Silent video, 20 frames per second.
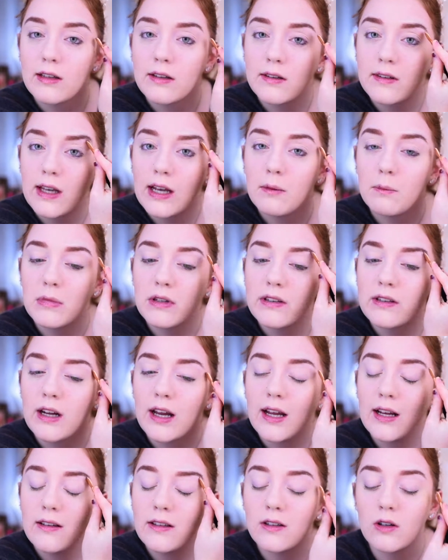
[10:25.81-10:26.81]
the same
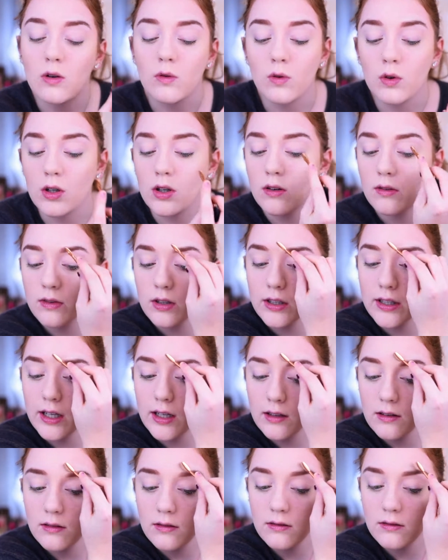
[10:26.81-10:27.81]
mistakes over and over
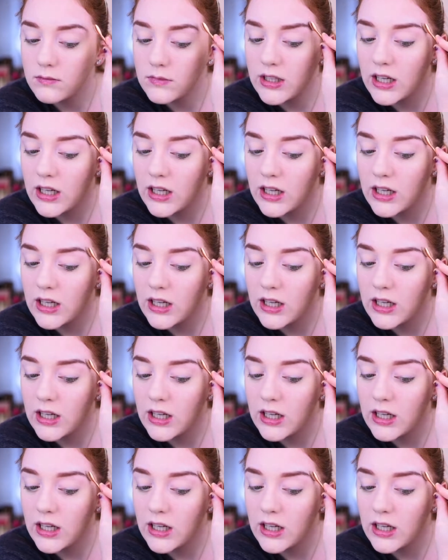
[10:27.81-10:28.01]
again.